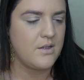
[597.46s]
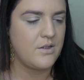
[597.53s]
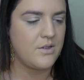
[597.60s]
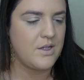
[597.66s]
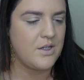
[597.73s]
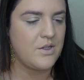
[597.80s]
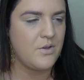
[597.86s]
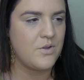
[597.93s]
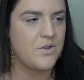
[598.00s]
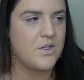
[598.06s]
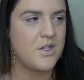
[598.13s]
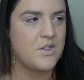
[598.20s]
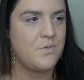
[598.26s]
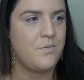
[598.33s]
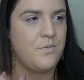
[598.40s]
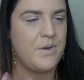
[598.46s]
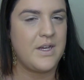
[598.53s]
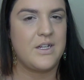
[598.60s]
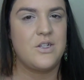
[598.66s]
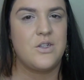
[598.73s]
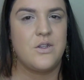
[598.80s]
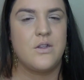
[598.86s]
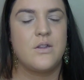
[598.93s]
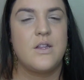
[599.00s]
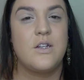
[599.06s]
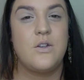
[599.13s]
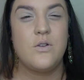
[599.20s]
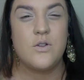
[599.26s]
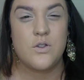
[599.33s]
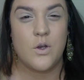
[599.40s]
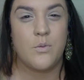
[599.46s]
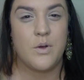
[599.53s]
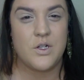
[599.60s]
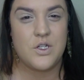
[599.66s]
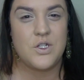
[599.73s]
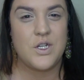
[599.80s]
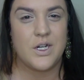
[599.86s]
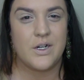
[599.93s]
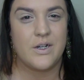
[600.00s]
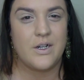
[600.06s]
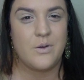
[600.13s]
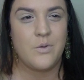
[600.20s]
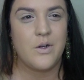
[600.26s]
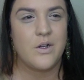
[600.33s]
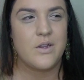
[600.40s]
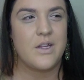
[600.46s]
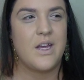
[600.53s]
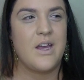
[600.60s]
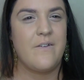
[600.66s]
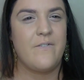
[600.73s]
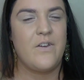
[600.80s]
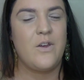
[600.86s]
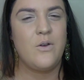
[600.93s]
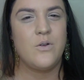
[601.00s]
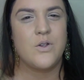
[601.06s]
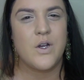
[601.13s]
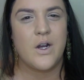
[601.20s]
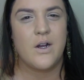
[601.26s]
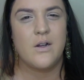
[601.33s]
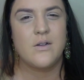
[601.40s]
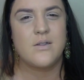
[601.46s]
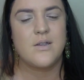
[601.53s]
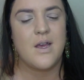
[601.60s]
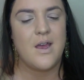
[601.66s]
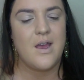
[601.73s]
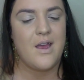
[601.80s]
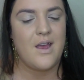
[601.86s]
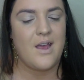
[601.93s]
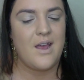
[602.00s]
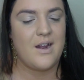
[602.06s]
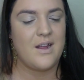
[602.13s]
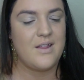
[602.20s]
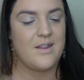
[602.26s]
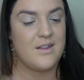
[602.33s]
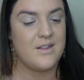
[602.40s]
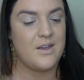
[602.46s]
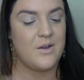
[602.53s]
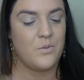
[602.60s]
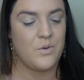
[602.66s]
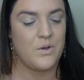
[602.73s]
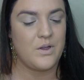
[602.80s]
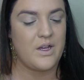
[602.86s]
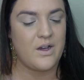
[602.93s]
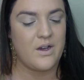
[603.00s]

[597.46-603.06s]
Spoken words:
they do so much charity work. They have huge hearts, and I think they really